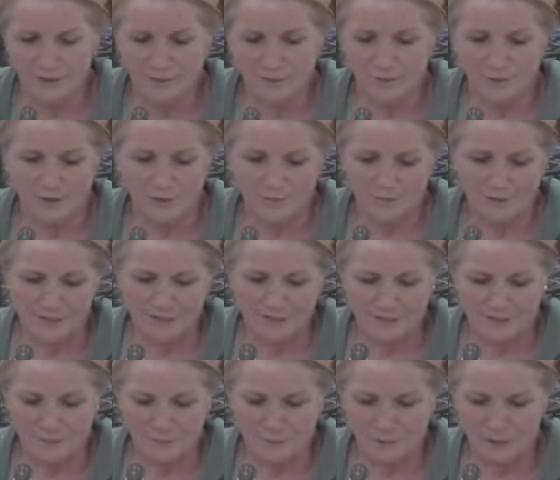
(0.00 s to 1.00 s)
we're updating
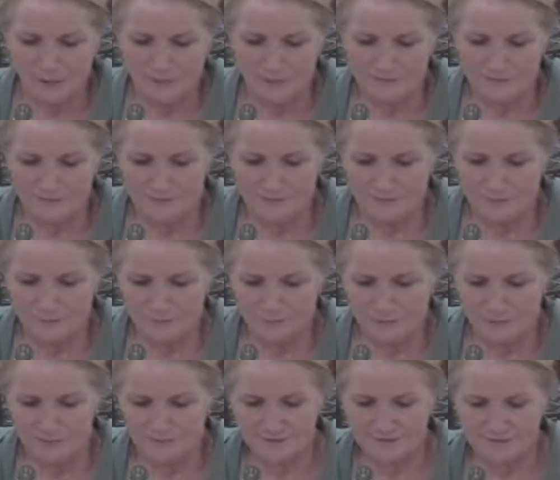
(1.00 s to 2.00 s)
our policies and
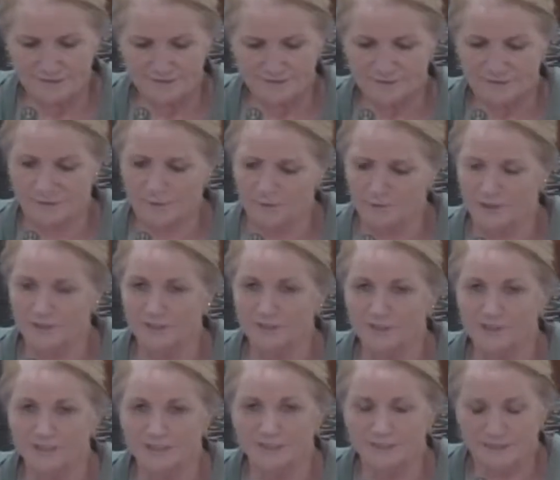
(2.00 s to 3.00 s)
processes
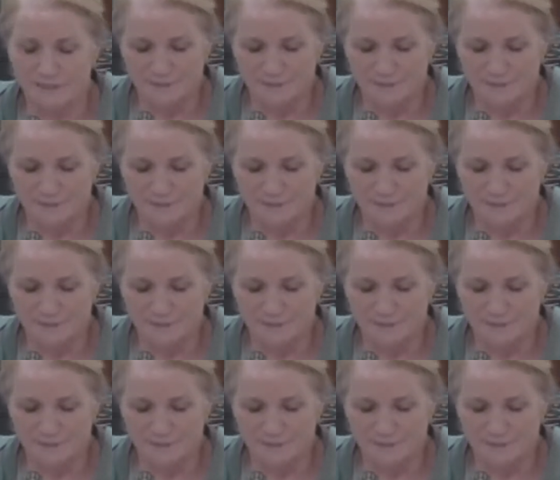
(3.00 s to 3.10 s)
accordingly.